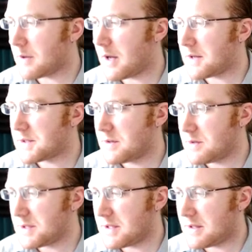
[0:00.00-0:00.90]
So
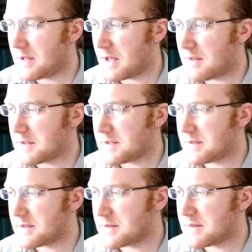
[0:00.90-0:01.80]
usually, again,
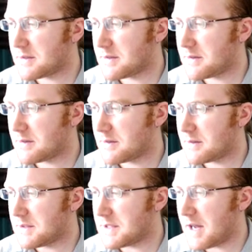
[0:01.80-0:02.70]
this
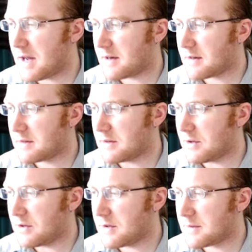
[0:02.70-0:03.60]
is not
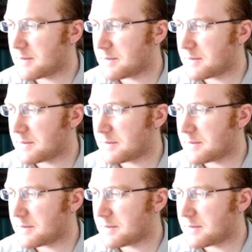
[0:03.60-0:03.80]
good.